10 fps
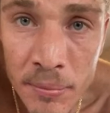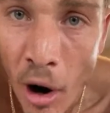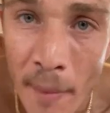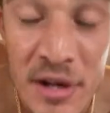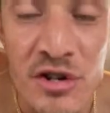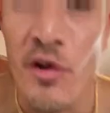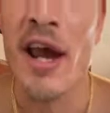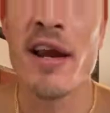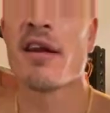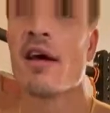Bro, I've been
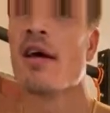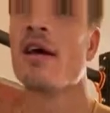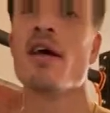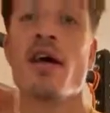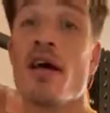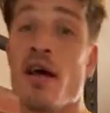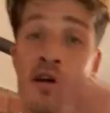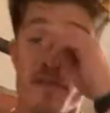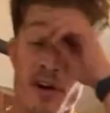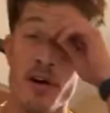training
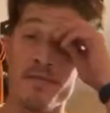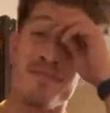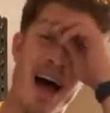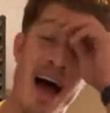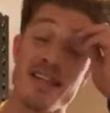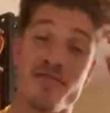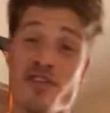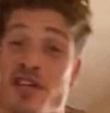for nine, for